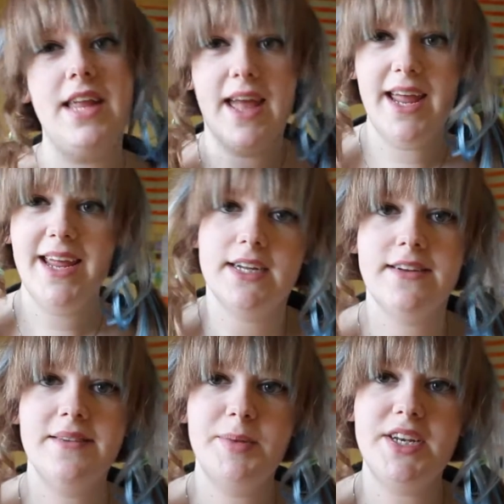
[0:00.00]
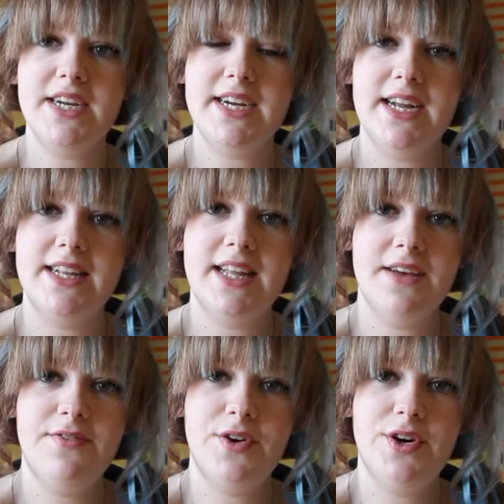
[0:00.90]
Yay. It is a Monday and
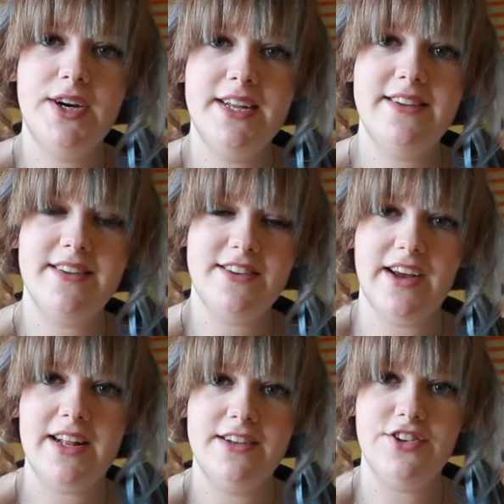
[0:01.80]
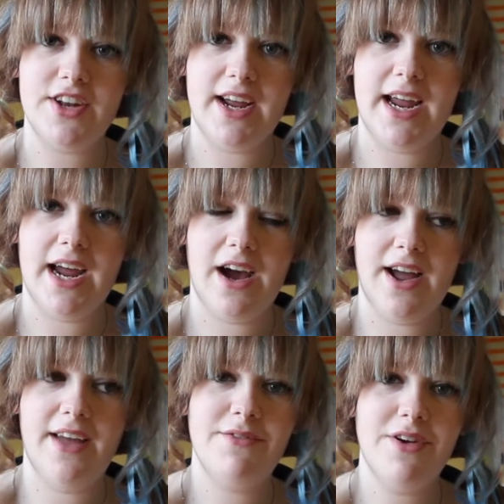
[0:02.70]
therefore it is a challenge day.
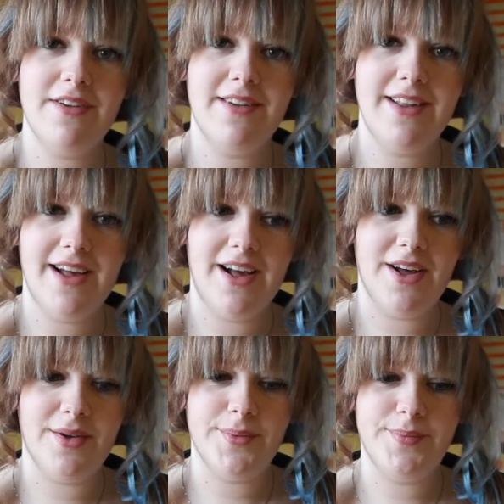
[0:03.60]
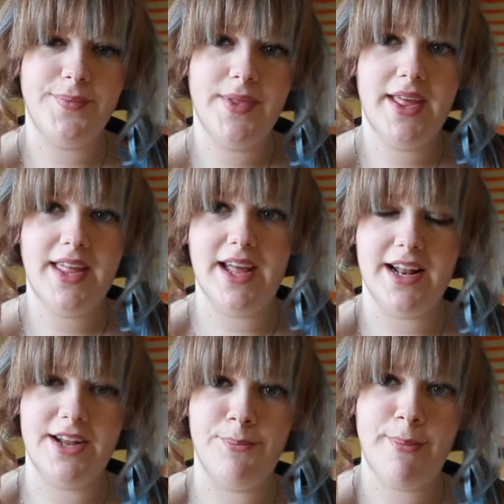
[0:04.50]
I have not
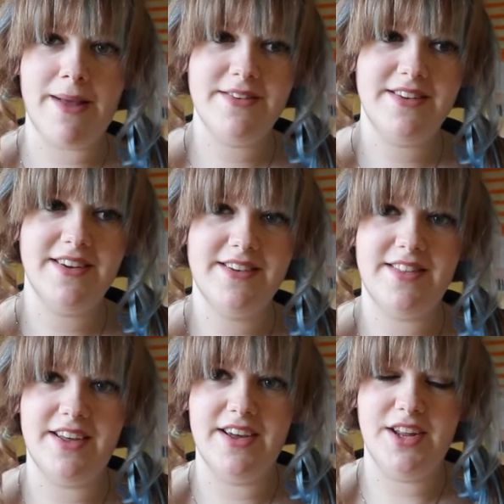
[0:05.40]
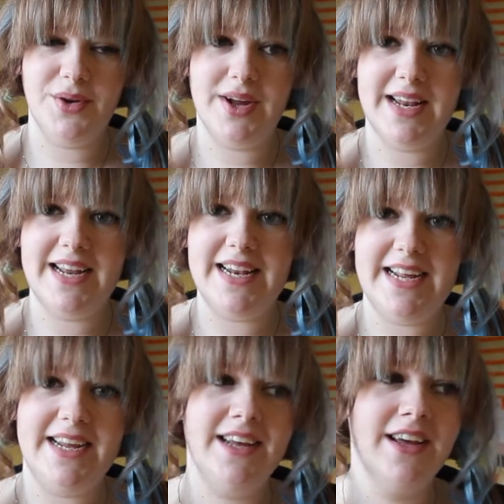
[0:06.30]
yet like mastered the
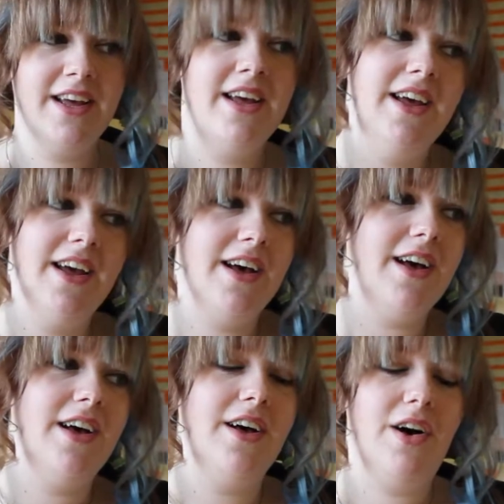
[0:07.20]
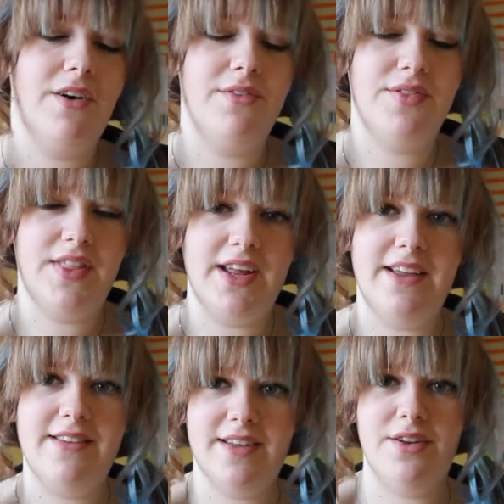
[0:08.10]
ukulele of
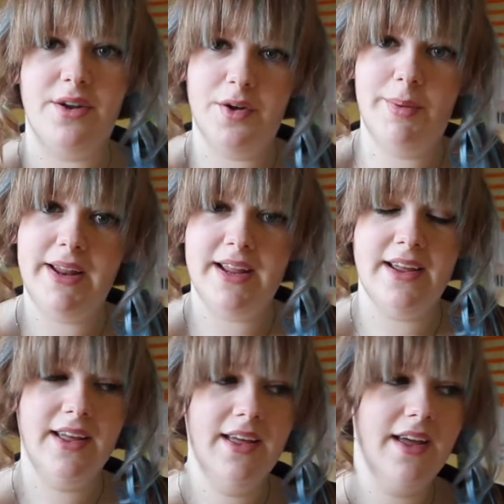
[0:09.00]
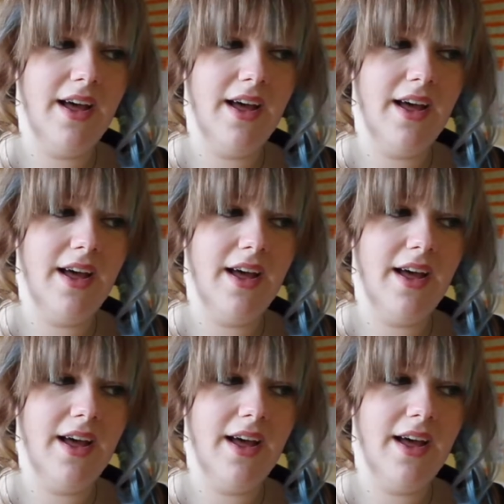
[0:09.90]
the Zelda opening.